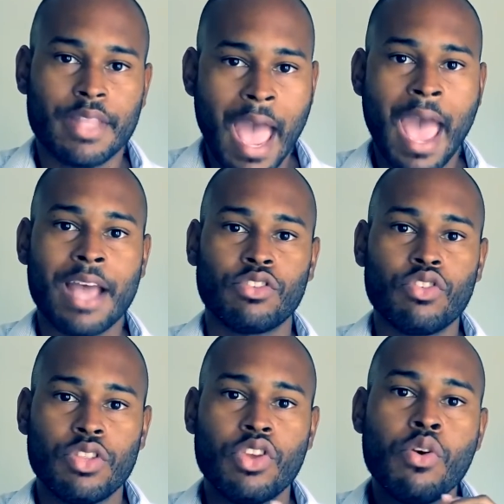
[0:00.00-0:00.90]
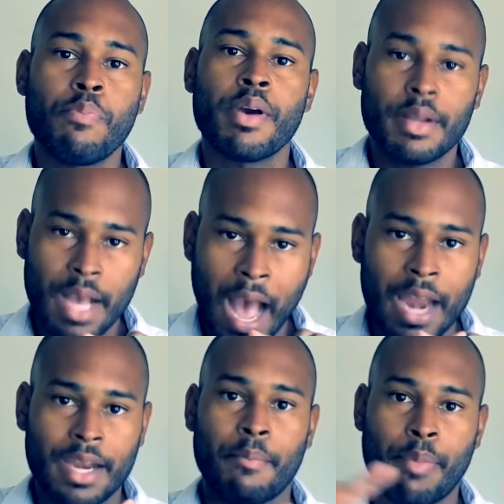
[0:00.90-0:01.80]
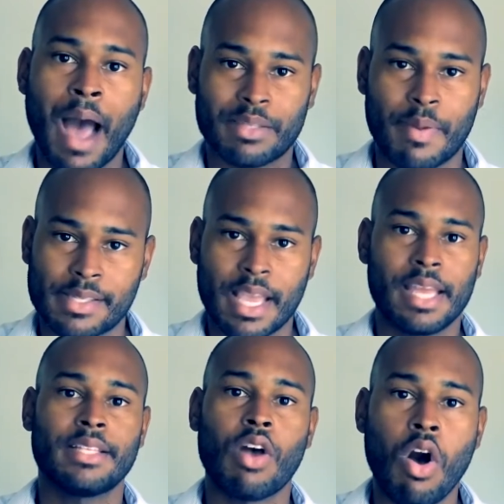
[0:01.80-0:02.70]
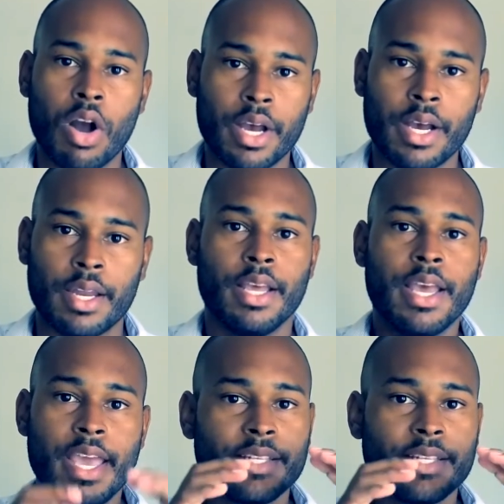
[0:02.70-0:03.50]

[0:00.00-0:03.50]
That had you put God in a box by saying he's all good.